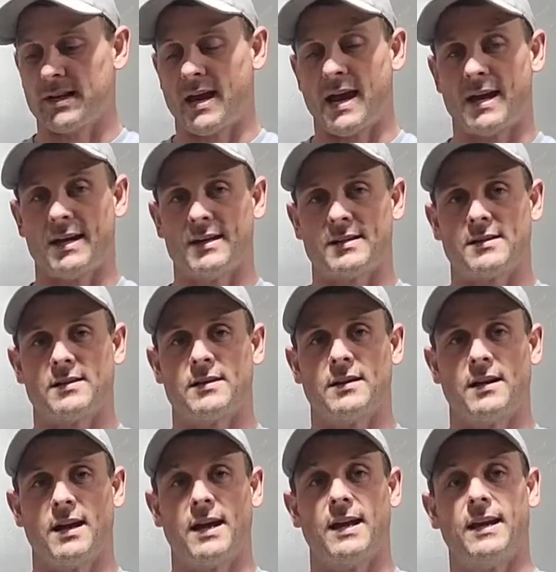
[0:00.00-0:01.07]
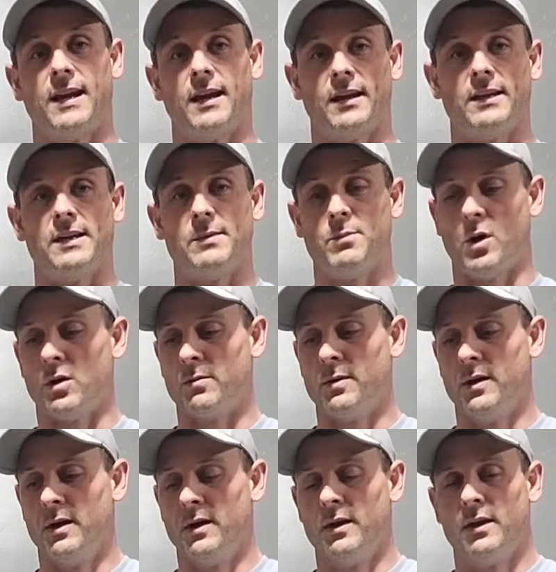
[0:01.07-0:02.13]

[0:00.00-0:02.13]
it has an LED bulb,